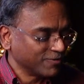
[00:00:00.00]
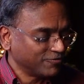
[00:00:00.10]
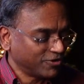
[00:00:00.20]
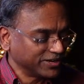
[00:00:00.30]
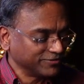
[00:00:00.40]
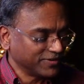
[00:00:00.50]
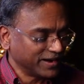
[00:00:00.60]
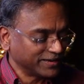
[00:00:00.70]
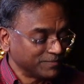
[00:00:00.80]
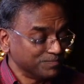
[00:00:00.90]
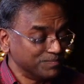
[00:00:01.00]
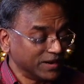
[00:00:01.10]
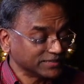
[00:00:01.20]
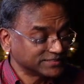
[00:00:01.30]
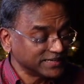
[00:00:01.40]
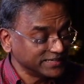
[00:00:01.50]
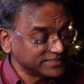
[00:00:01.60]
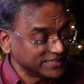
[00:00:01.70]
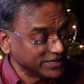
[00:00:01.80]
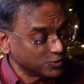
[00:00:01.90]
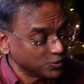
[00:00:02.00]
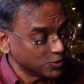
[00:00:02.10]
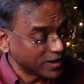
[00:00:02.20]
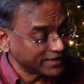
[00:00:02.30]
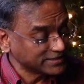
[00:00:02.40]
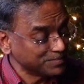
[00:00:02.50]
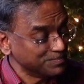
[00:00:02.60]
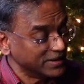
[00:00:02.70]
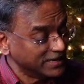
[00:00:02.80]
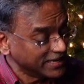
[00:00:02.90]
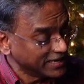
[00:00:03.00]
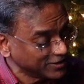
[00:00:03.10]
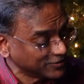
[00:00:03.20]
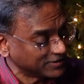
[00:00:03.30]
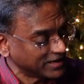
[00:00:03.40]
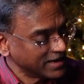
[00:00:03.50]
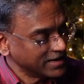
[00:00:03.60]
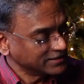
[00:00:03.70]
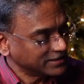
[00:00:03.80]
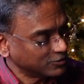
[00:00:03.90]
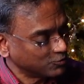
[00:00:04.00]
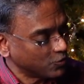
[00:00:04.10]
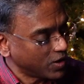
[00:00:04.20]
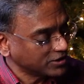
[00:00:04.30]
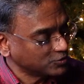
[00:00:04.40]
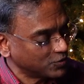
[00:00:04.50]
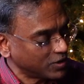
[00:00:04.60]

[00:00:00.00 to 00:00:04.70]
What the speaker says: 45, blessed is he who has believed that what